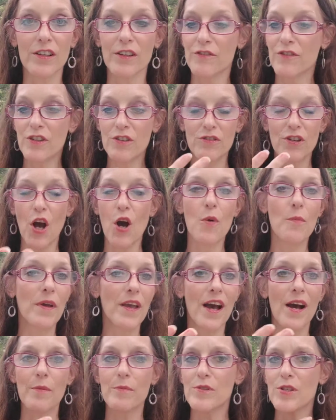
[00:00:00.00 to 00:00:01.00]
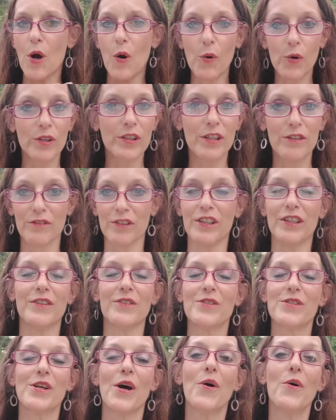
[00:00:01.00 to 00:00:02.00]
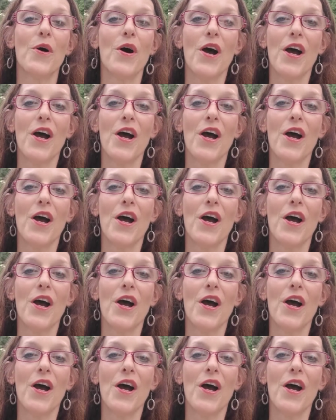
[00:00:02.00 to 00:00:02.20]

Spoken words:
if you know me, I'm totally real. So,